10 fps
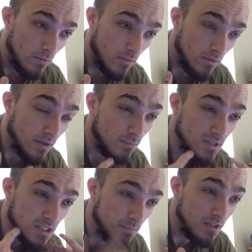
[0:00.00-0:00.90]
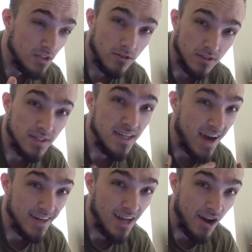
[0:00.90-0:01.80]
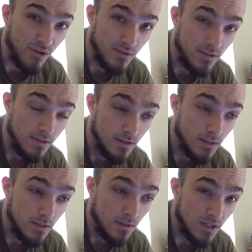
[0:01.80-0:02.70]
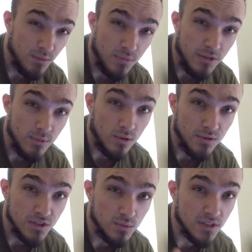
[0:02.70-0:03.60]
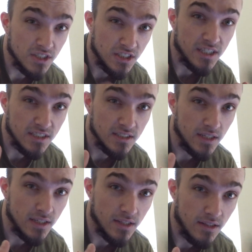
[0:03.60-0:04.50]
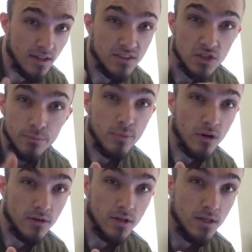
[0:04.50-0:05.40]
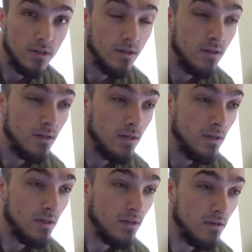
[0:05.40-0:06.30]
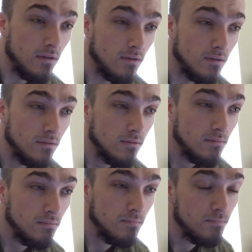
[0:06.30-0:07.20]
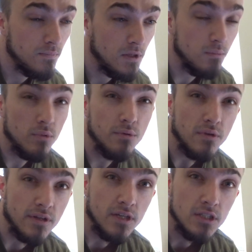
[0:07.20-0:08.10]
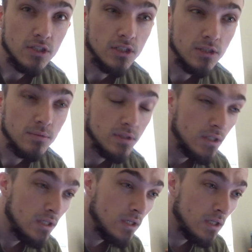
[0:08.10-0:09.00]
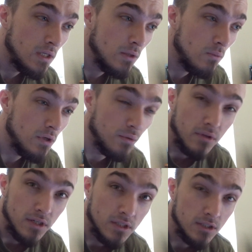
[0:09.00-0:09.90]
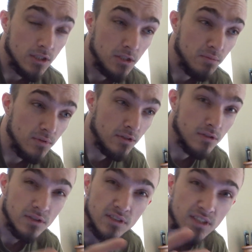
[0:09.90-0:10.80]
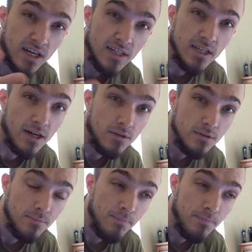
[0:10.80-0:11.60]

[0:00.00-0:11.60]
like when something starts to die down, and people always want to chase like that spark. And people in relationships, when a relationship starts to die down,